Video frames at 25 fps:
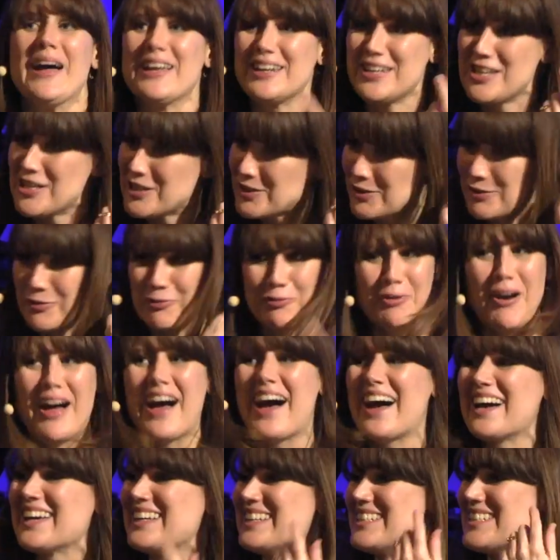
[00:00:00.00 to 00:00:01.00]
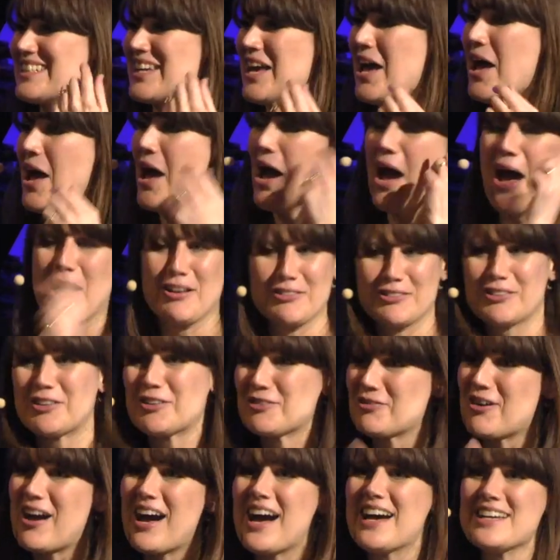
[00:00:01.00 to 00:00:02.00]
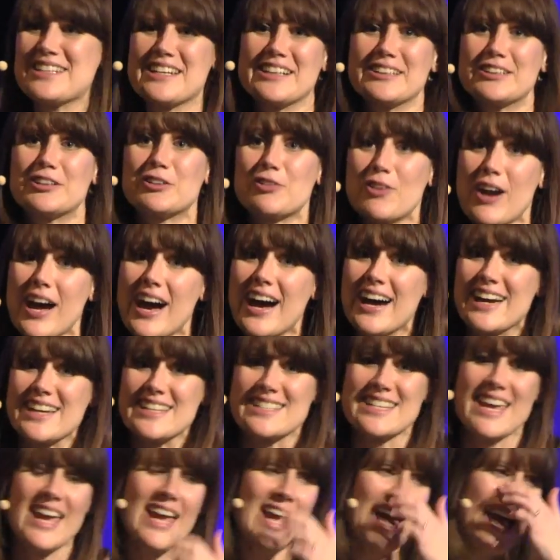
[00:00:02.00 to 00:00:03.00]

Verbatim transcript: and he cried and cried and cried.